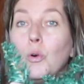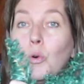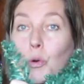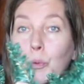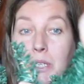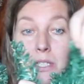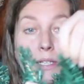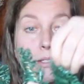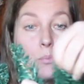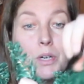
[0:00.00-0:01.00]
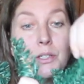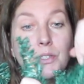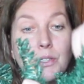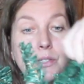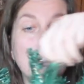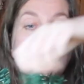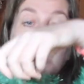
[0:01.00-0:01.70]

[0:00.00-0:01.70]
all these little branches.